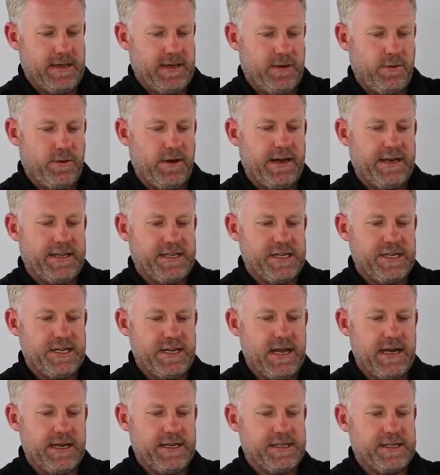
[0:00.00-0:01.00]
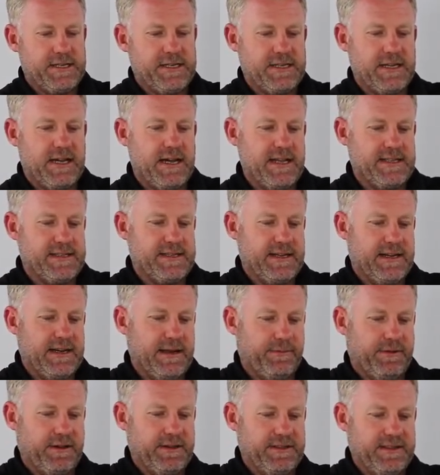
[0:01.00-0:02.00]
quite a challenge to tighten it
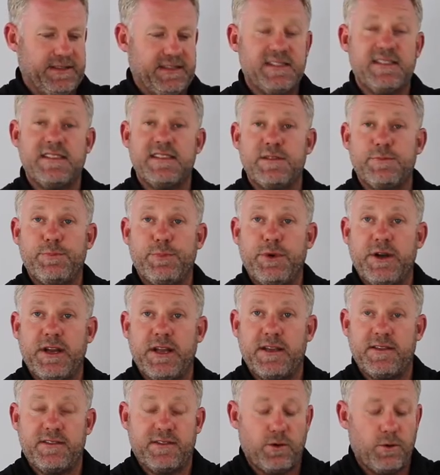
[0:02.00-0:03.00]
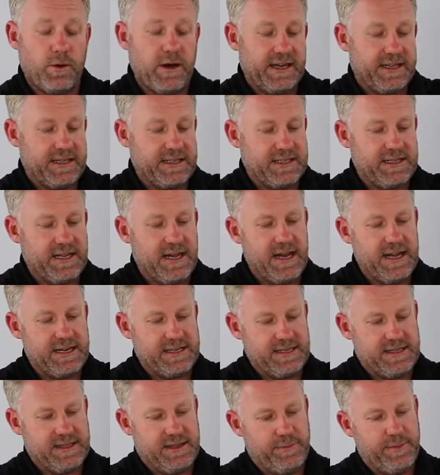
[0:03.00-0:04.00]
up because the spring is quite
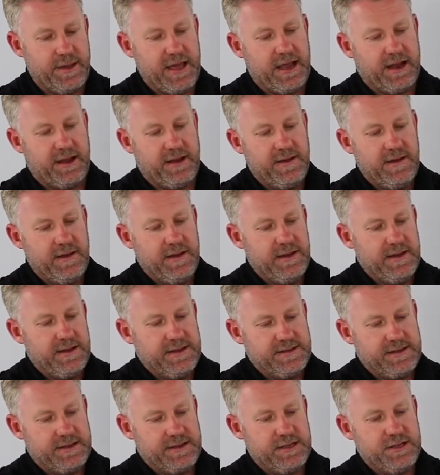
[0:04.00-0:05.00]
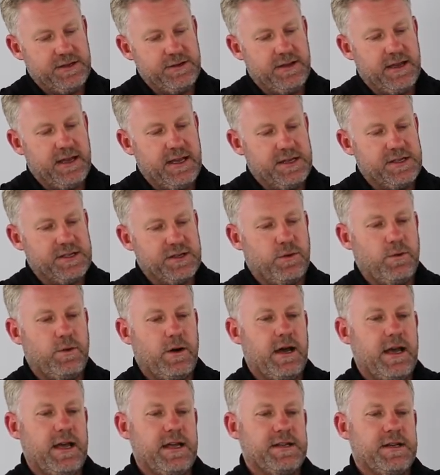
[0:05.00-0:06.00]
tight at the back. So two hands
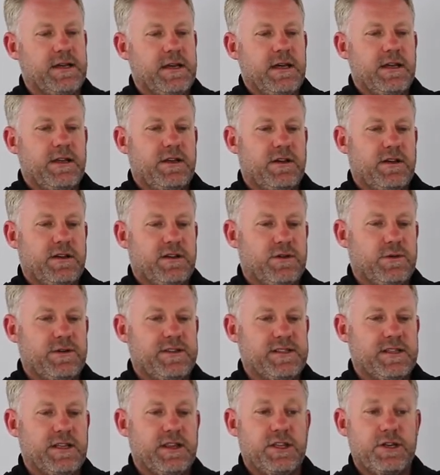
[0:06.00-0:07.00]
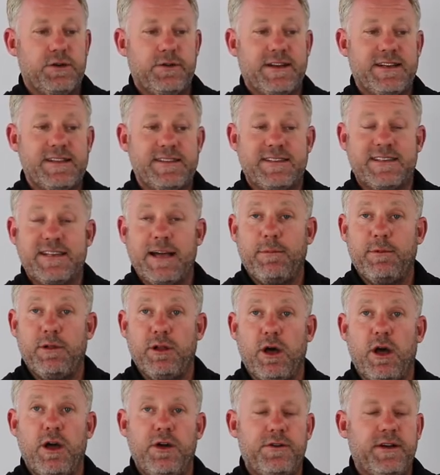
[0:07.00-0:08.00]
required. You can twist it through. It is
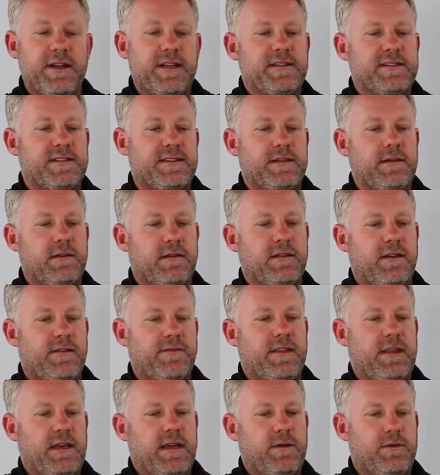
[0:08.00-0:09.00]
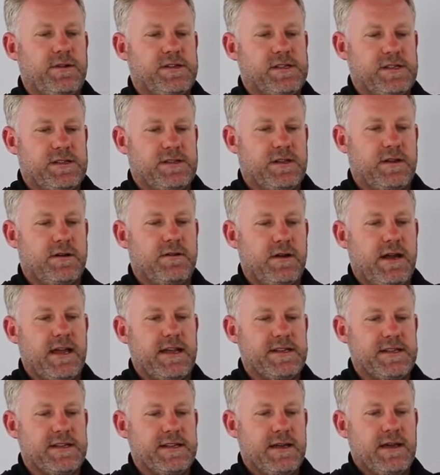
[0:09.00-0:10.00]
double O-ring sealed over there, which is
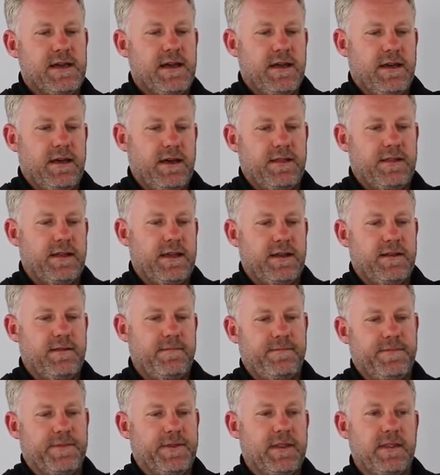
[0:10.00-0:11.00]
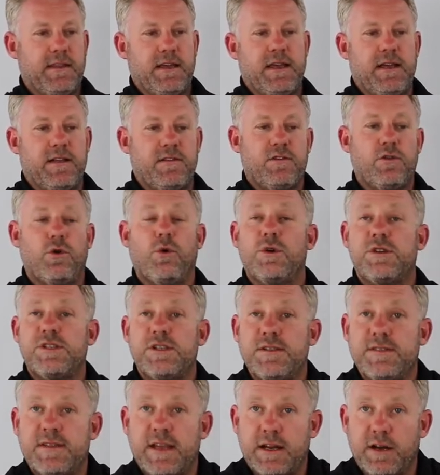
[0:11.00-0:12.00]
great. And then the torch
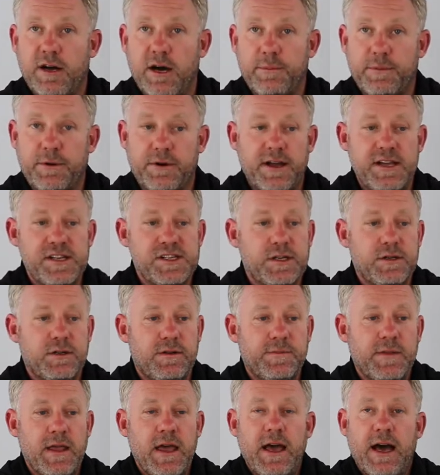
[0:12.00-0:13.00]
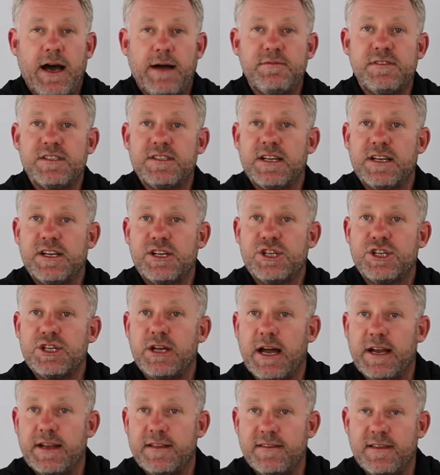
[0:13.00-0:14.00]
is then operational. I'm just going to
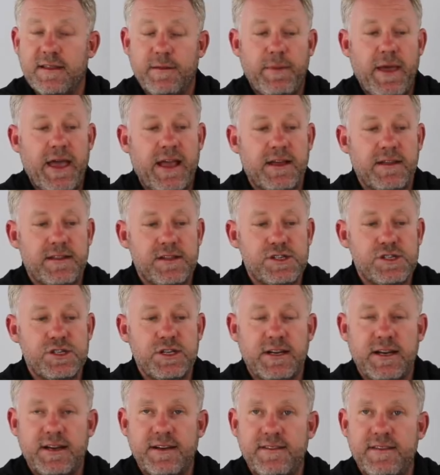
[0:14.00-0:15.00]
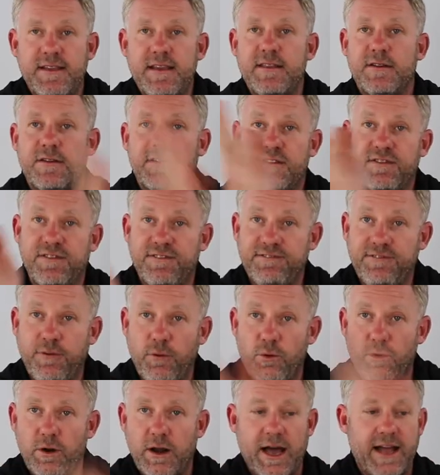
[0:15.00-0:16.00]
shine it to the back of the studio to see. There is
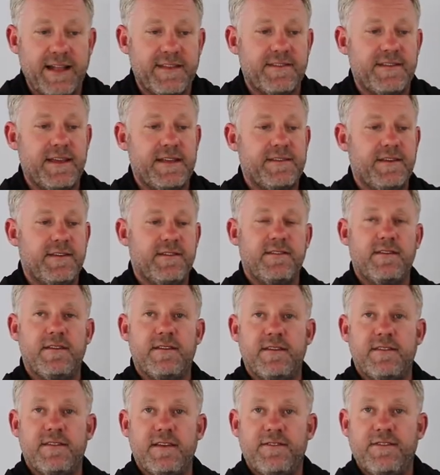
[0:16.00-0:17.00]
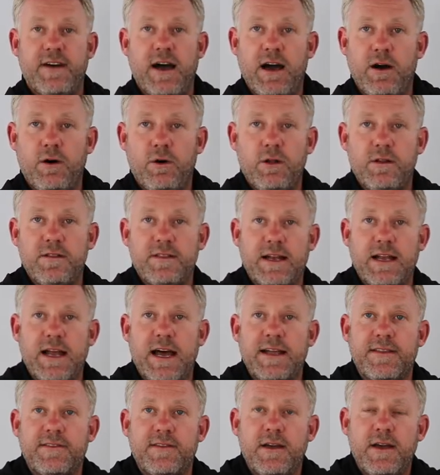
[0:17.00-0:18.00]
four light settings to this. So if I hold the
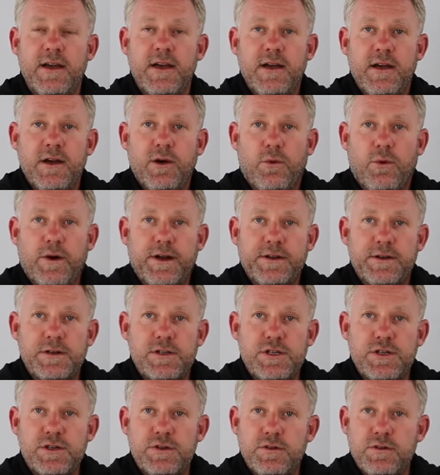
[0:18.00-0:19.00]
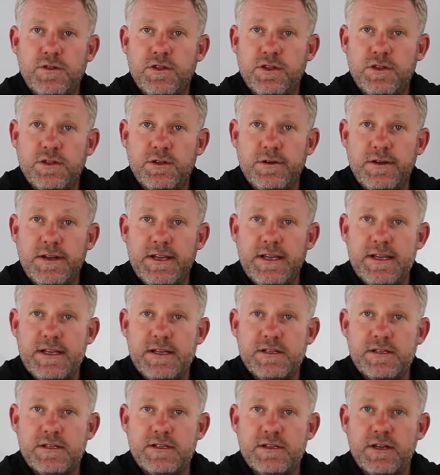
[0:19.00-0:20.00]
light, 1, 2,
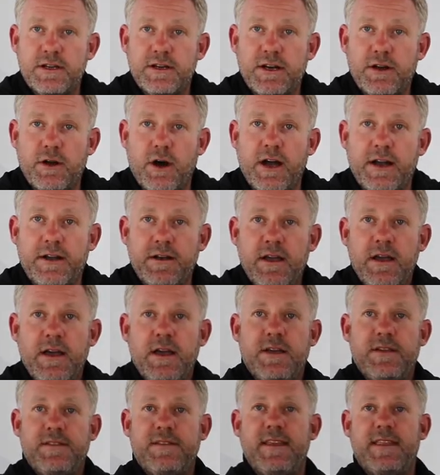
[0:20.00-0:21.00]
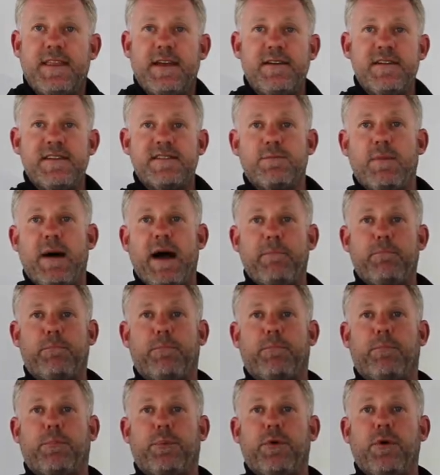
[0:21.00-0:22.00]
3 to turn it on. See, there is my
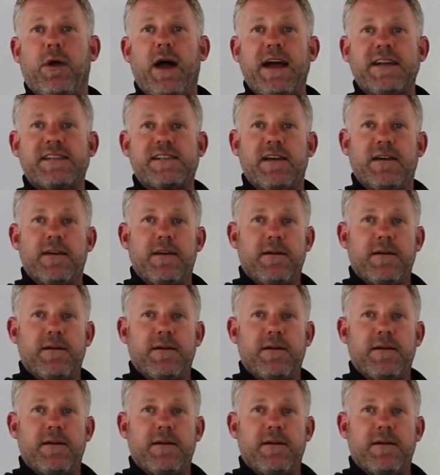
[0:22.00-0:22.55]
bright